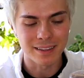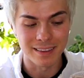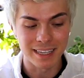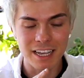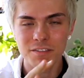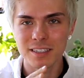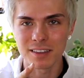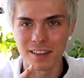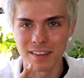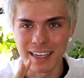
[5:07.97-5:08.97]
lift
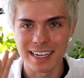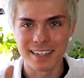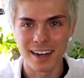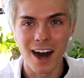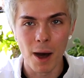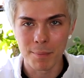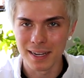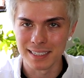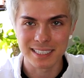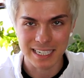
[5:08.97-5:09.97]
the lid up
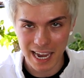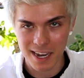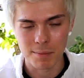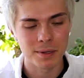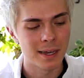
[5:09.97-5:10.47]
and escape.